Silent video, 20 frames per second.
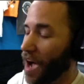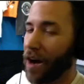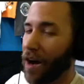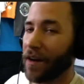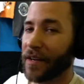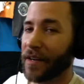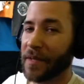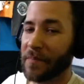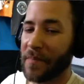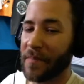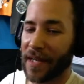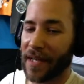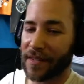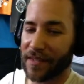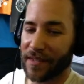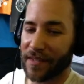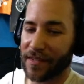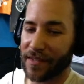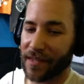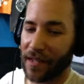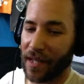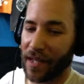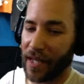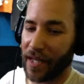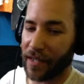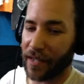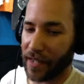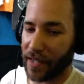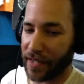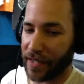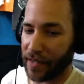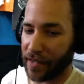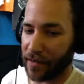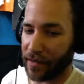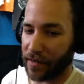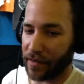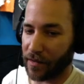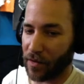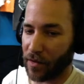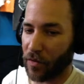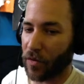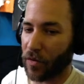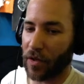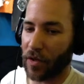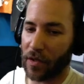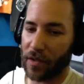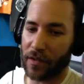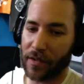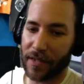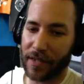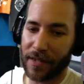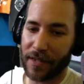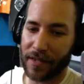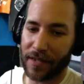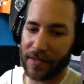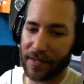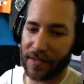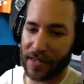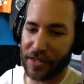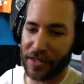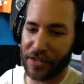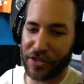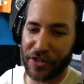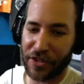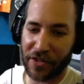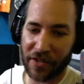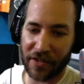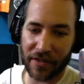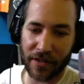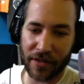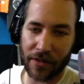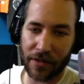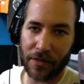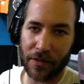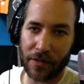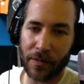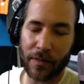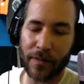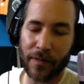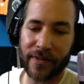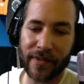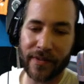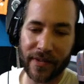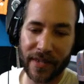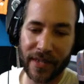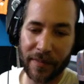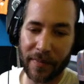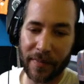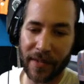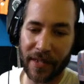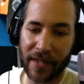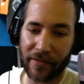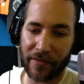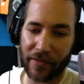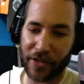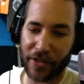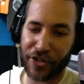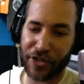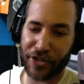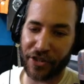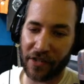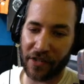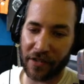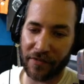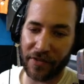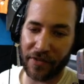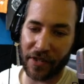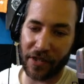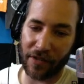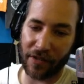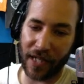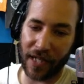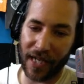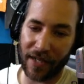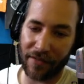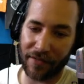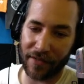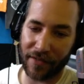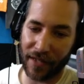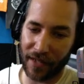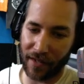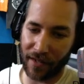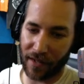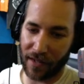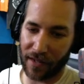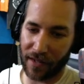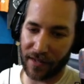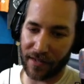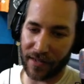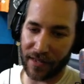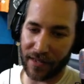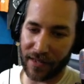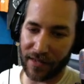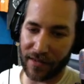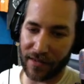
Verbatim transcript: I'll get back to this client later. Or it's easier to sleep in for sure if you don't have. These. Oh my